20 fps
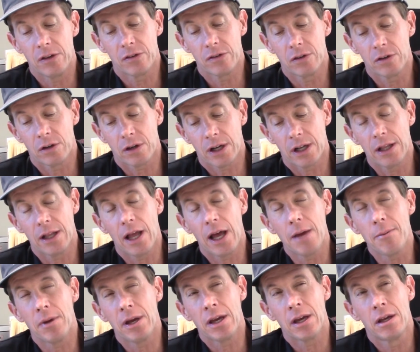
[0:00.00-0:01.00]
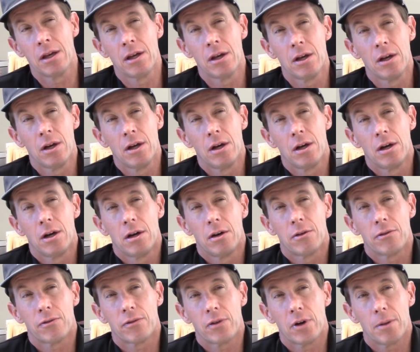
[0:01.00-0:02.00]
So you're climbing
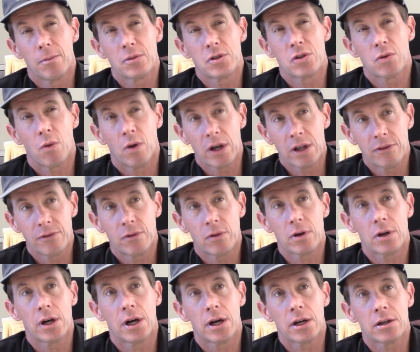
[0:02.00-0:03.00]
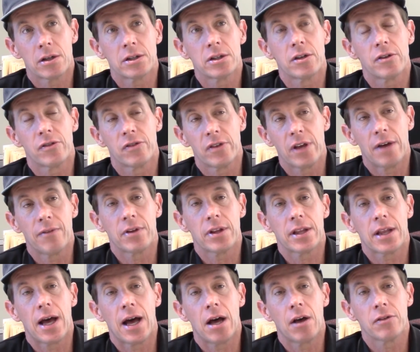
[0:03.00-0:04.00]
from 2,400 to
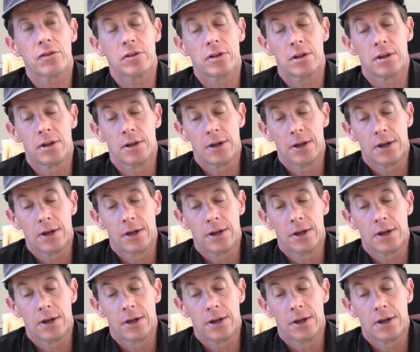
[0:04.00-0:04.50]
7,000.